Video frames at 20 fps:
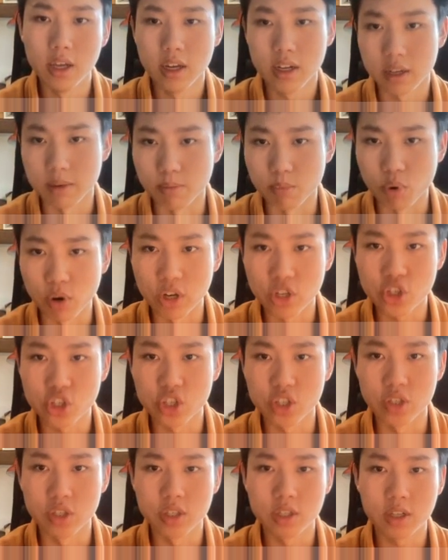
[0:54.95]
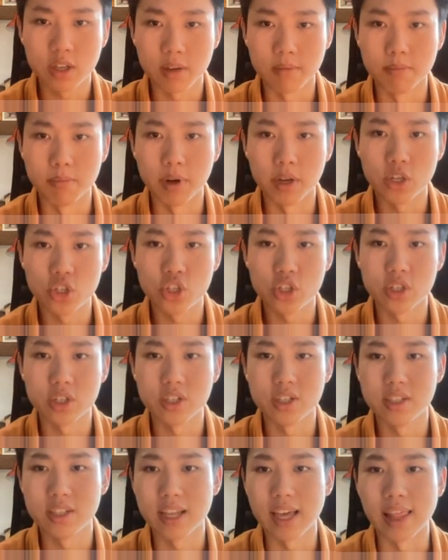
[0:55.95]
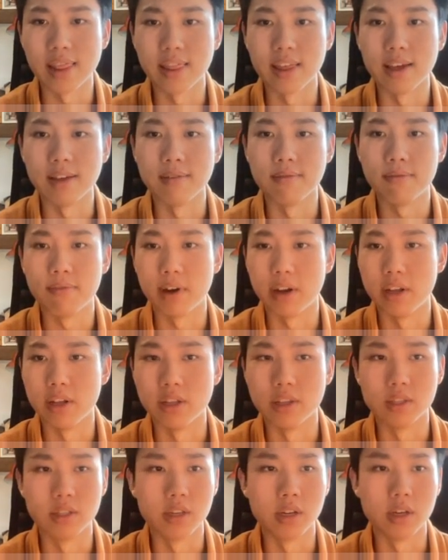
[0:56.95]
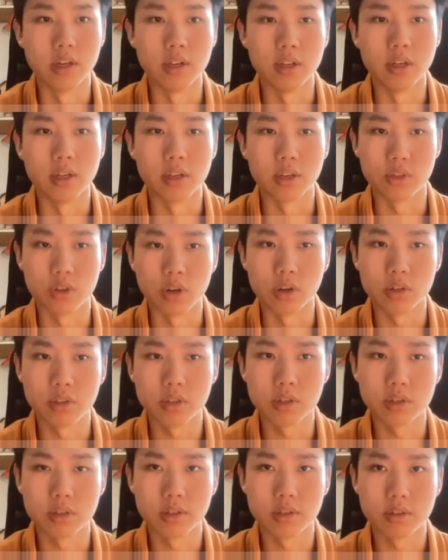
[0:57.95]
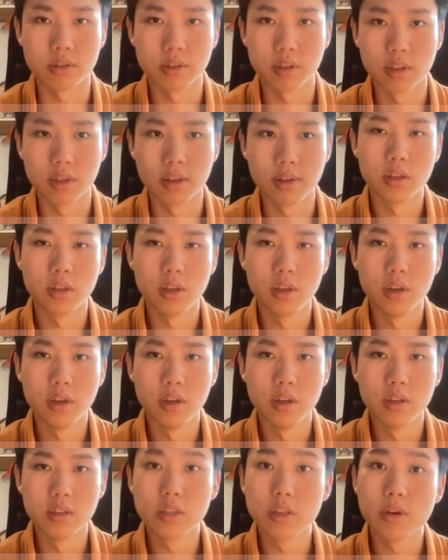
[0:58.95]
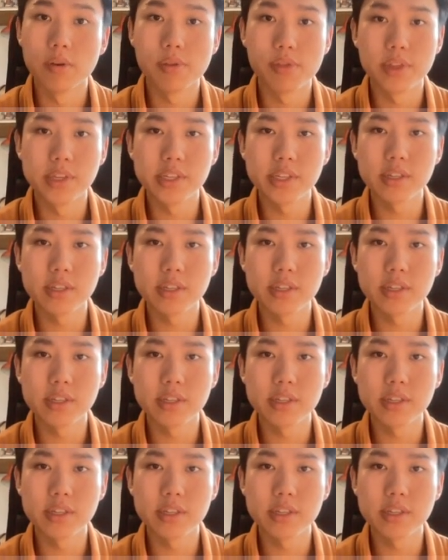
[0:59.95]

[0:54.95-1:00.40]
compression, combustion, and then finally the exhaust. So this